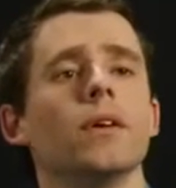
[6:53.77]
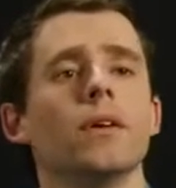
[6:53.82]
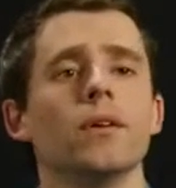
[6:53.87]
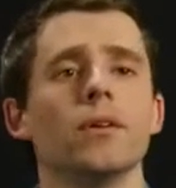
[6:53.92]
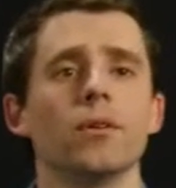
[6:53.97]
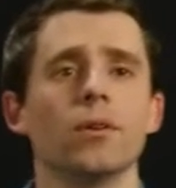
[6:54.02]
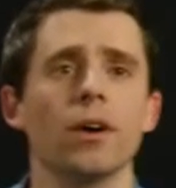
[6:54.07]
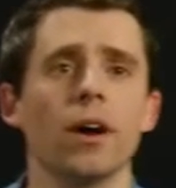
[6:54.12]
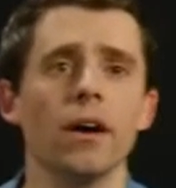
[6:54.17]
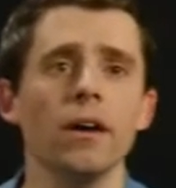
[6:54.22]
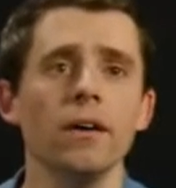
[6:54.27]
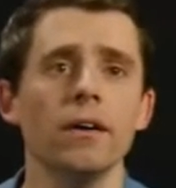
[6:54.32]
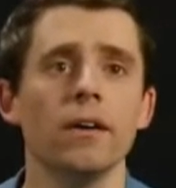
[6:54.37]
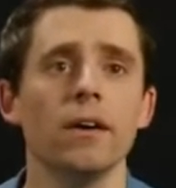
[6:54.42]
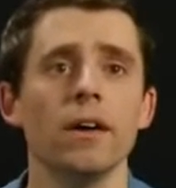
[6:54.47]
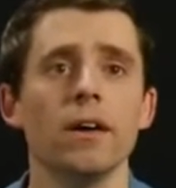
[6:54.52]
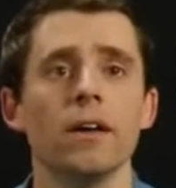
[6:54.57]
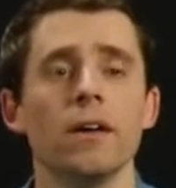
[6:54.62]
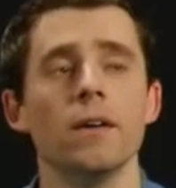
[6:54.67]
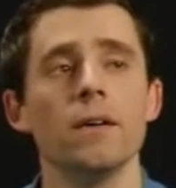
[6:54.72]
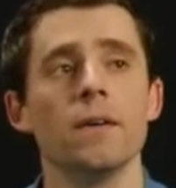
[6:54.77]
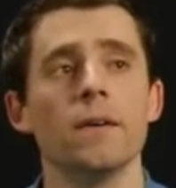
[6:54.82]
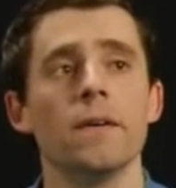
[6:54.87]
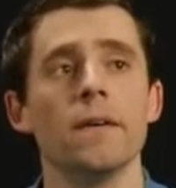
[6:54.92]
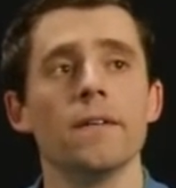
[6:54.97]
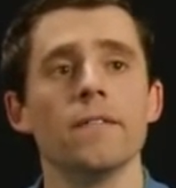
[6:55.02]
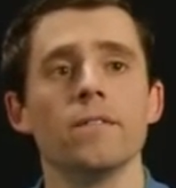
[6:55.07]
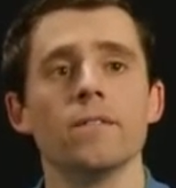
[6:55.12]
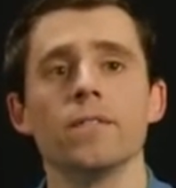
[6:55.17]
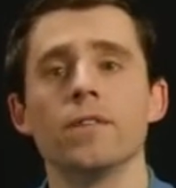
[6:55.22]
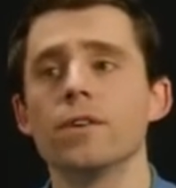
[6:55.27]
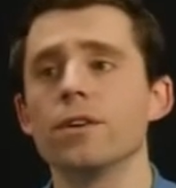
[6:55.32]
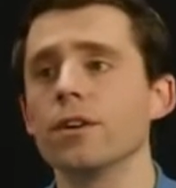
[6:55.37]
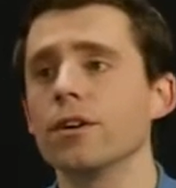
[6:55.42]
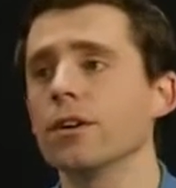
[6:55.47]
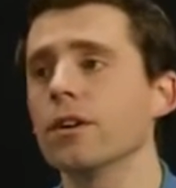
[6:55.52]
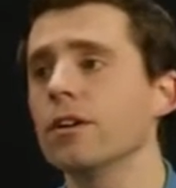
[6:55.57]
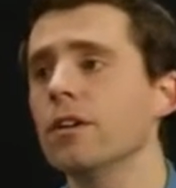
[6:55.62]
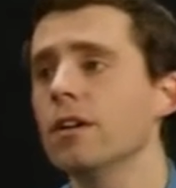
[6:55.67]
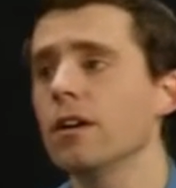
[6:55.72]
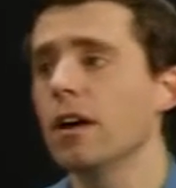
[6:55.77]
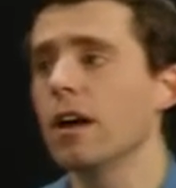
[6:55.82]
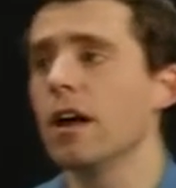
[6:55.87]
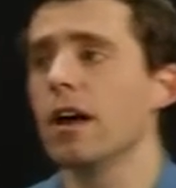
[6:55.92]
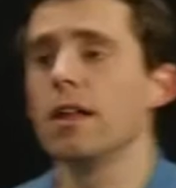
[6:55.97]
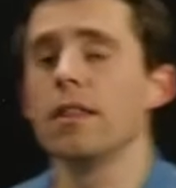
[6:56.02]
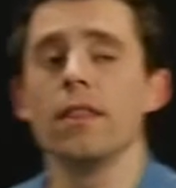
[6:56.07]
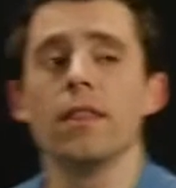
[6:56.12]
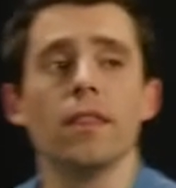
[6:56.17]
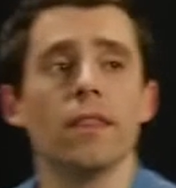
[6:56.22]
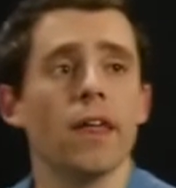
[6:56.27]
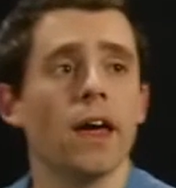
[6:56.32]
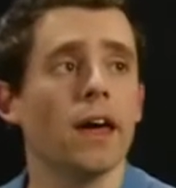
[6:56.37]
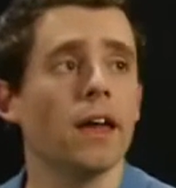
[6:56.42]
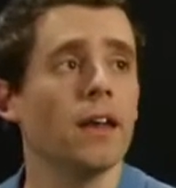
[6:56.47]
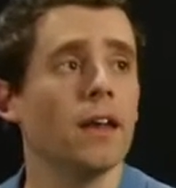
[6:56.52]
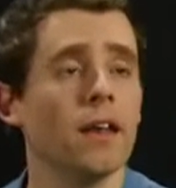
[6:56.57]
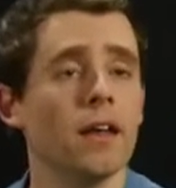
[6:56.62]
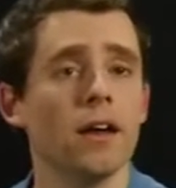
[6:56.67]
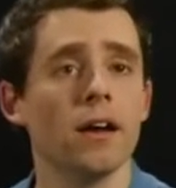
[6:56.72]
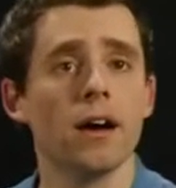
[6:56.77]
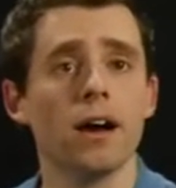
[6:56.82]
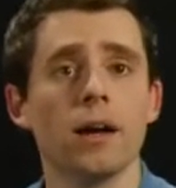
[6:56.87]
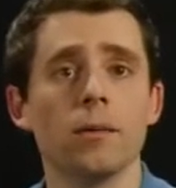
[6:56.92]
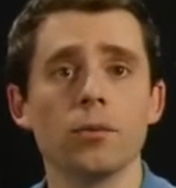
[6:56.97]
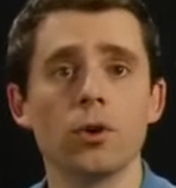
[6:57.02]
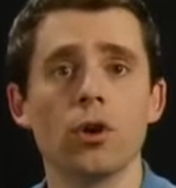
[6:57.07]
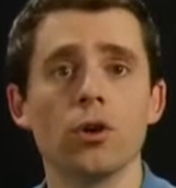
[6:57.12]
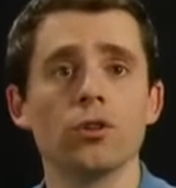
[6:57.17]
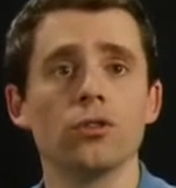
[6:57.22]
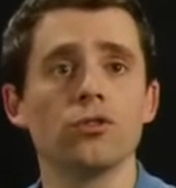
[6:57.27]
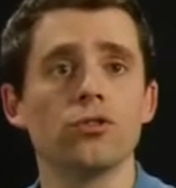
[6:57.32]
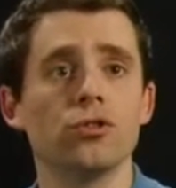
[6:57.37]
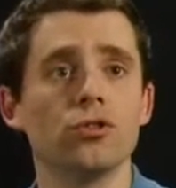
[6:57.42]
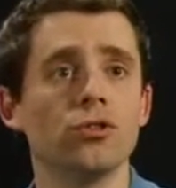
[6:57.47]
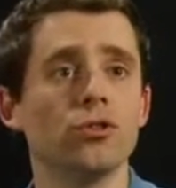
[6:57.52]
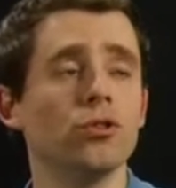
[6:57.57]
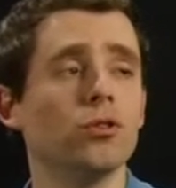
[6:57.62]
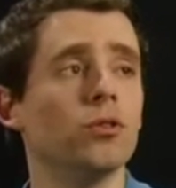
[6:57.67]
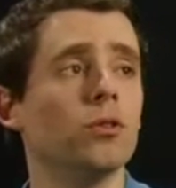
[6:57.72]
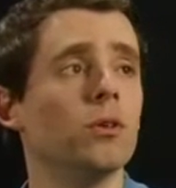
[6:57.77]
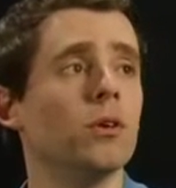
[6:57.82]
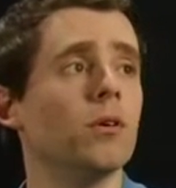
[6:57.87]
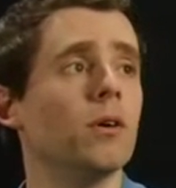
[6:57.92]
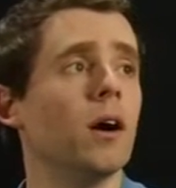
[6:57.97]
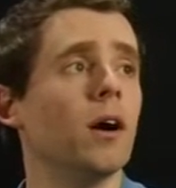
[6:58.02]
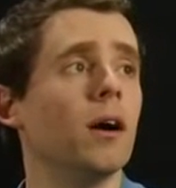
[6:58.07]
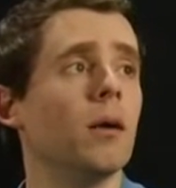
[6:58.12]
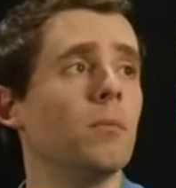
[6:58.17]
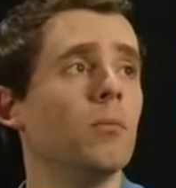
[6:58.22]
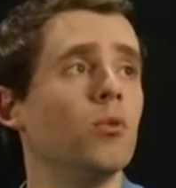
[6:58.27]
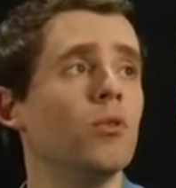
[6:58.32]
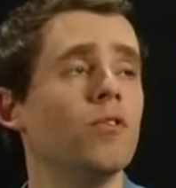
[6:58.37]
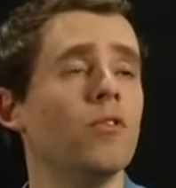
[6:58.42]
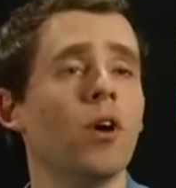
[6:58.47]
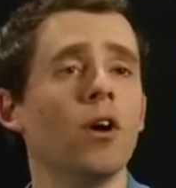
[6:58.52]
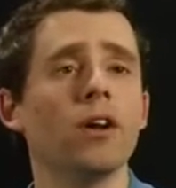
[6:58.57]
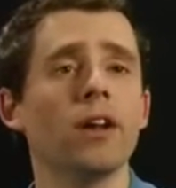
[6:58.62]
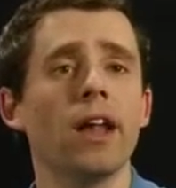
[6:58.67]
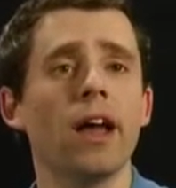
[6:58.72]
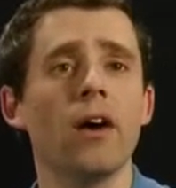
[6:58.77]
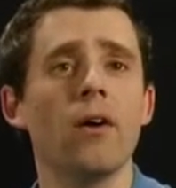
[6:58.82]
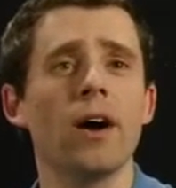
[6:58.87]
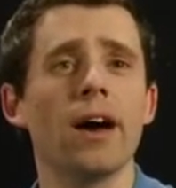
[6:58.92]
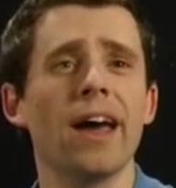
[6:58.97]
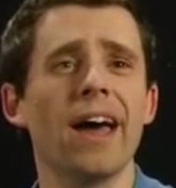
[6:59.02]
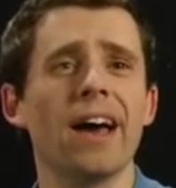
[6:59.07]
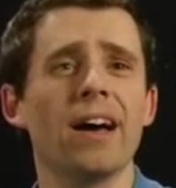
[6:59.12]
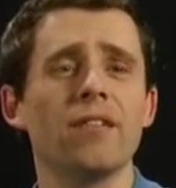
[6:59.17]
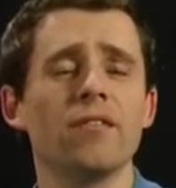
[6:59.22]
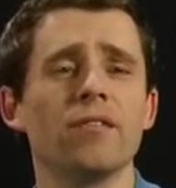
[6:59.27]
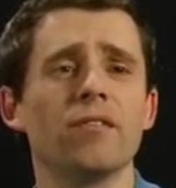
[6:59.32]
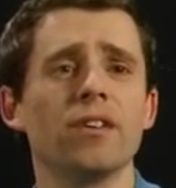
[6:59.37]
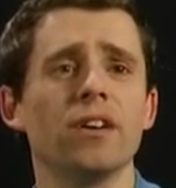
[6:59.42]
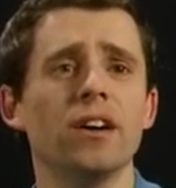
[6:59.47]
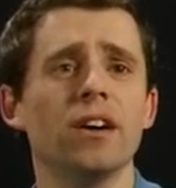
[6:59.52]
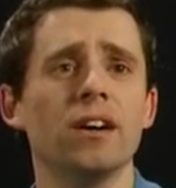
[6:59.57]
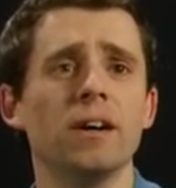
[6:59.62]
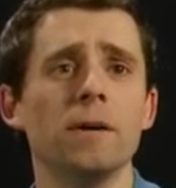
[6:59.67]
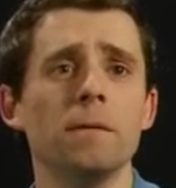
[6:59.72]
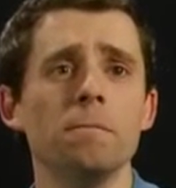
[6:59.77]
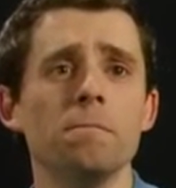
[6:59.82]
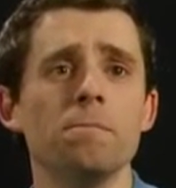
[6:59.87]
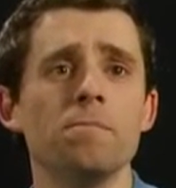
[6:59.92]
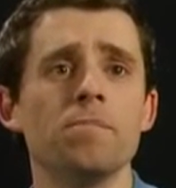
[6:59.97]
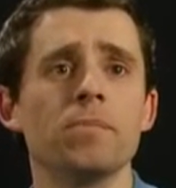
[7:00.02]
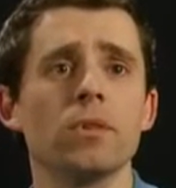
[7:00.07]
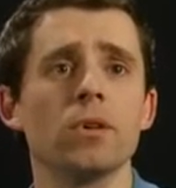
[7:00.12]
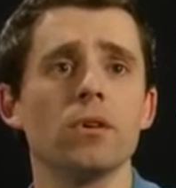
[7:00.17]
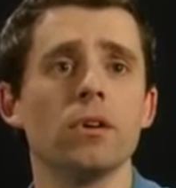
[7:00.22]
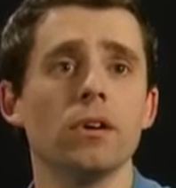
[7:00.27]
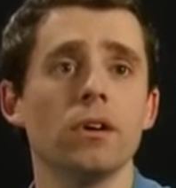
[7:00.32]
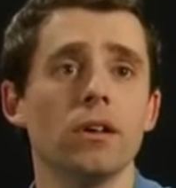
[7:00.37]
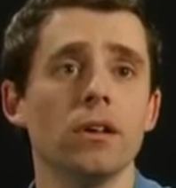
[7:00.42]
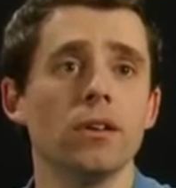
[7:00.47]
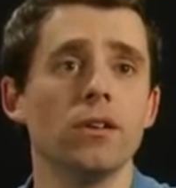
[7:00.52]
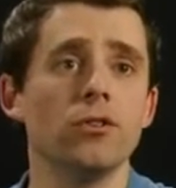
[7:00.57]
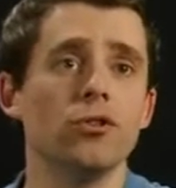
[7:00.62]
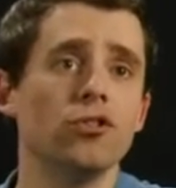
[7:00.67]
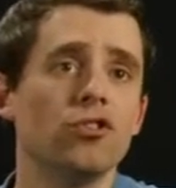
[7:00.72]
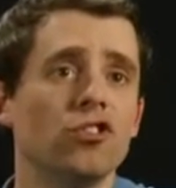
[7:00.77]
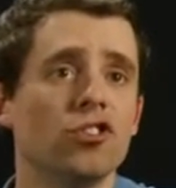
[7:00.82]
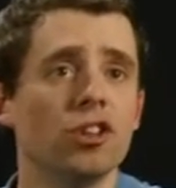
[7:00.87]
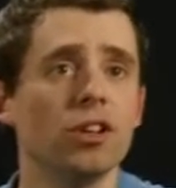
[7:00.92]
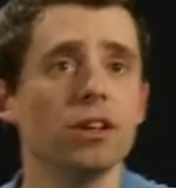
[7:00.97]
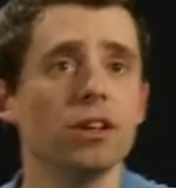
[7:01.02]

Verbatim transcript: OK, very good. Then I'm going to uh, move on. Now I have, um, you see